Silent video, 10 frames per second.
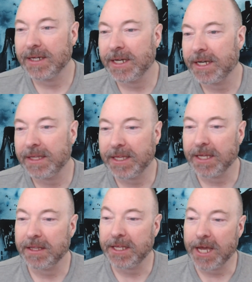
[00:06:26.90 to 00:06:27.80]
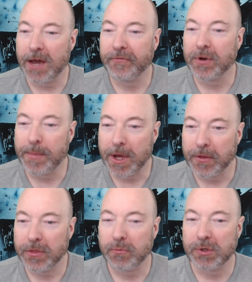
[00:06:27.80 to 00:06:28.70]
And then the
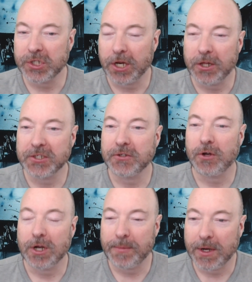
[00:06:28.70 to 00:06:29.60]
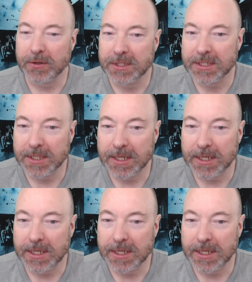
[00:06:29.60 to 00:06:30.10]
aftermath, which I'll also talk about.